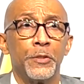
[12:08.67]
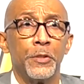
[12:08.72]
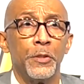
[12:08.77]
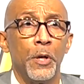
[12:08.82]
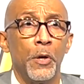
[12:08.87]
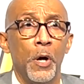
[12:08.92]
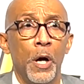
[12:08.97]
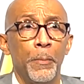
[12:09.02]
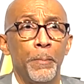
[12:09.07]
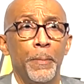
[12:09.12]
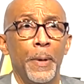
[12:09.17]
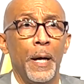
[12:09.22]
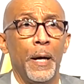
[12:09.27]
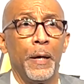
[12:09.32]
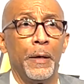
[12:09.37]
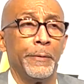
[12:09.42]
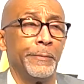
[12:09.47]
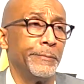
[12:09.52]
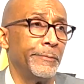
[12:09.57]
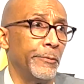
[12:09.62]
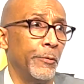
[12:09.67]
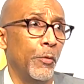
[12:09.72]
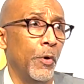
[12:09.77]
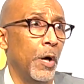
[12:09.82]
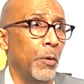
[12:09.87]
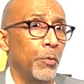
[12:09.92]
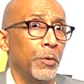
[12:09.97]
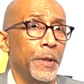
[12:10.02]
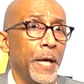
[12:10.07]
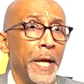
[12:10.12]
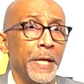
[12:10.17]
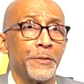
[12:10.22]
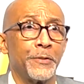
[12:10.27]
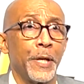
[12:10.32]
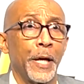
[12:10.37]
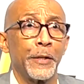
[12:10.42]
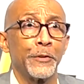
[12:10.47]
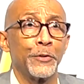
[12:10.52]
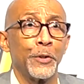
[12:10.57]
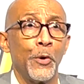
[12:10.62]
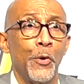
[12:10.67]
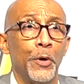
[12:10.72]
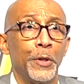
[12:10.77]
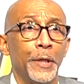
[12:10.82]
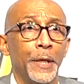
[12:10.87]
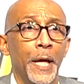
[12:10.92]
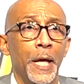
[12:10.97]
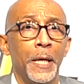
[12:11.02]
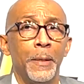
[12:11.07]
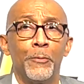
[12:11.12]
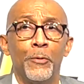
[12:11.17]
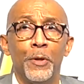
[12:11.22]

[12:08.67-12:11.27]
you know, up by one with 8 seconds to go in the game.